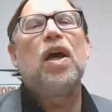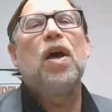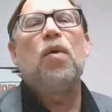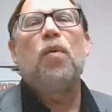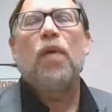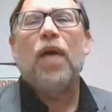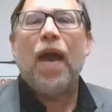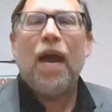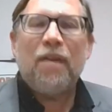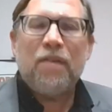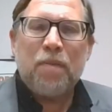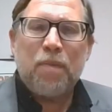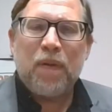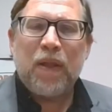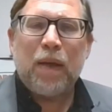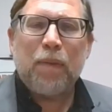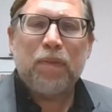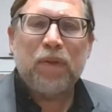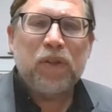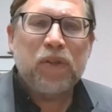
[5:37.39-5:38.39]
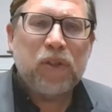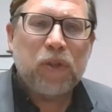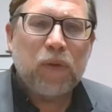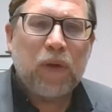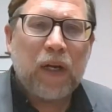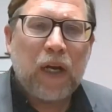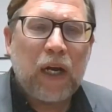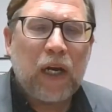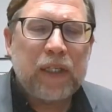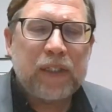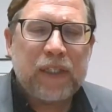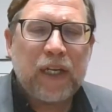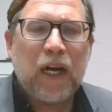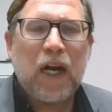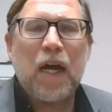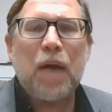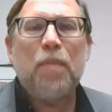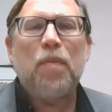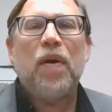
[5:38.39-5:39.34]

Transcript: We haven't been able to do it on time.